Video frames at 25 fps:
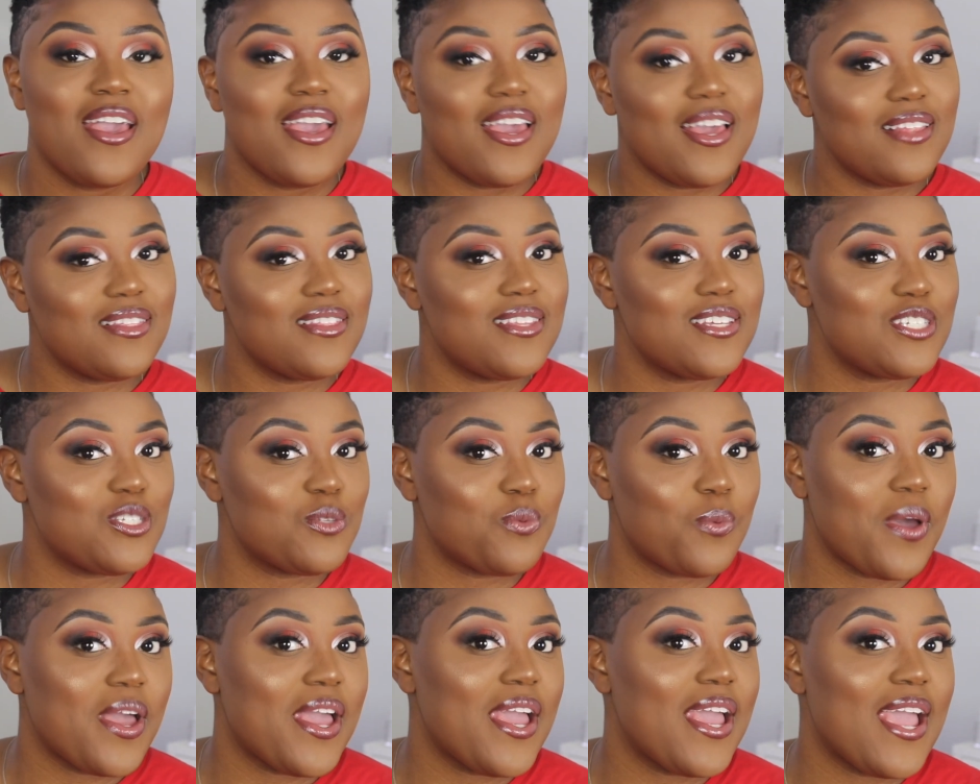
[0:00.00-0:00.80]
in
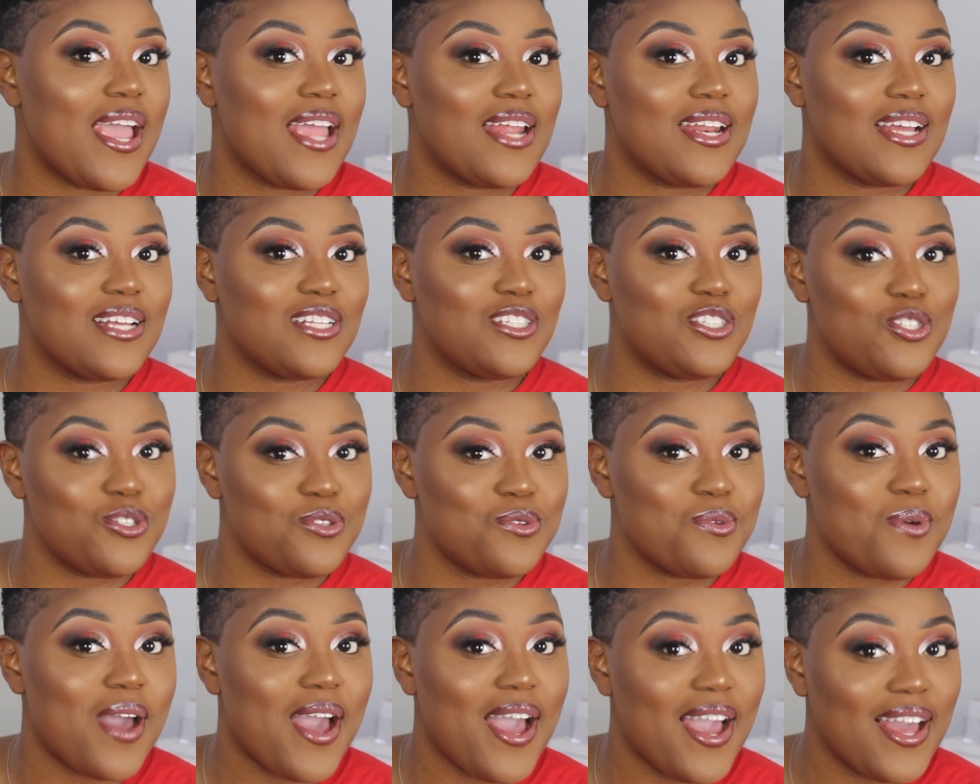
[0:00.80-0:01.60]
this way and I
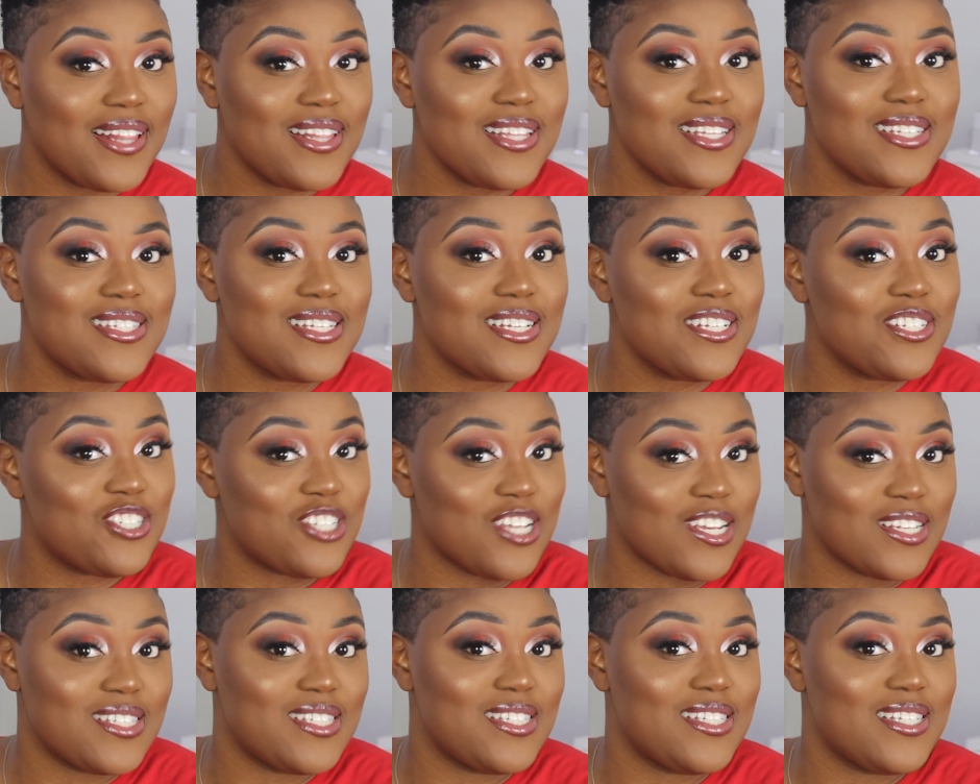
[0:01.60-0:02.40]
do highly
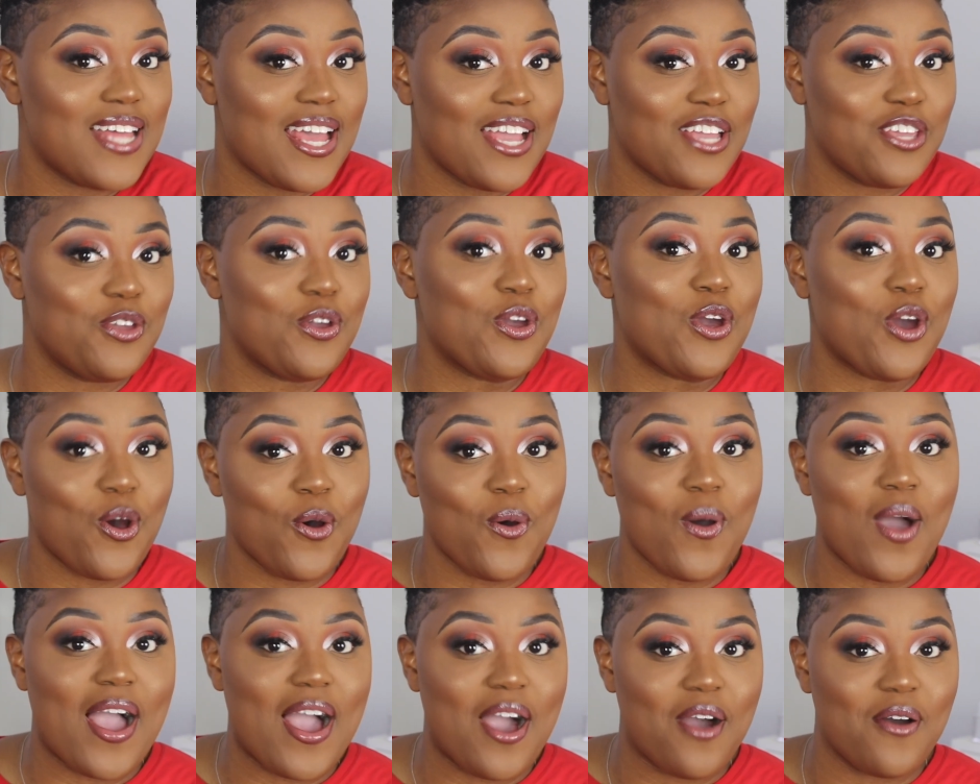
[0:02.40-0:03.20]
suggest that you
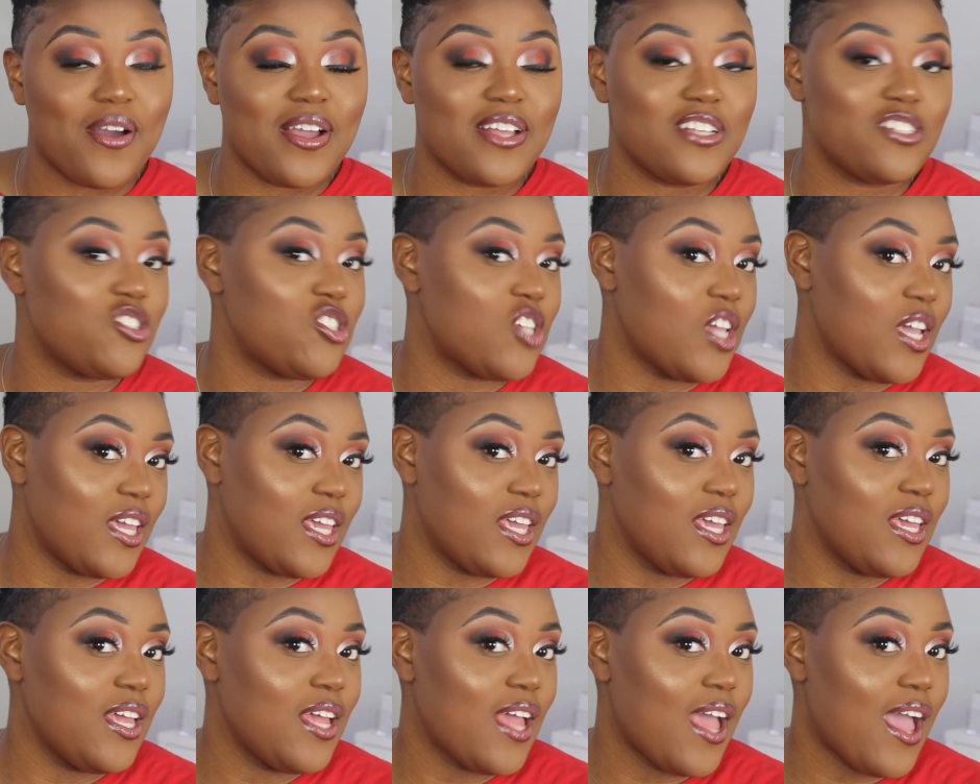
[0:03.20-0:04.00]
go out and
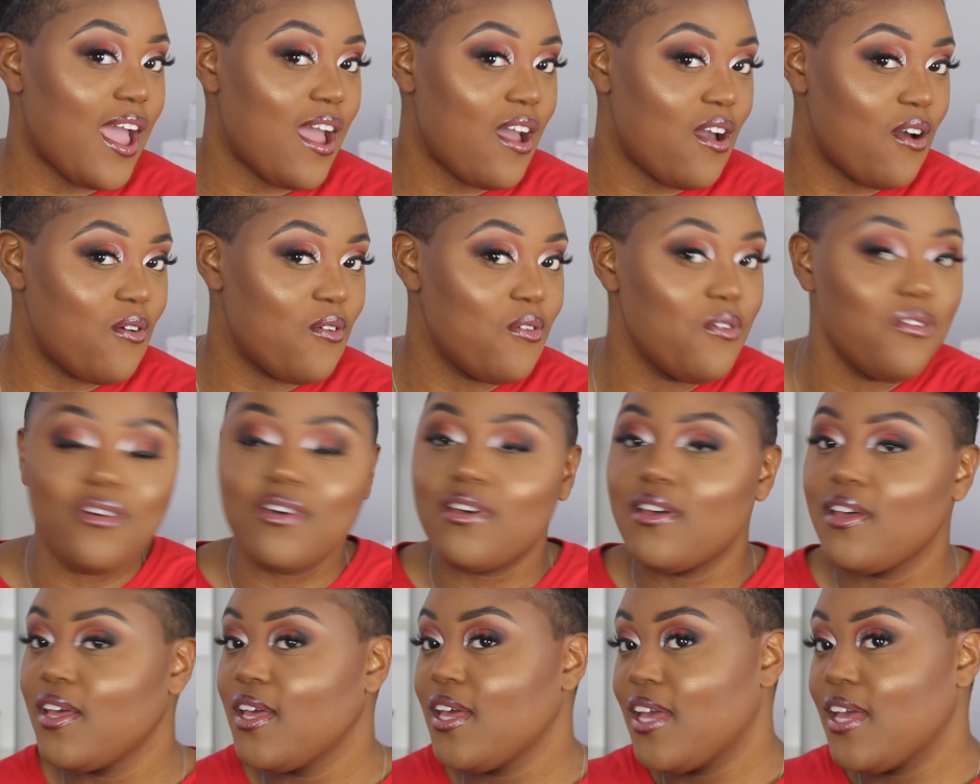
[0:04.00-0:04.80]
check it out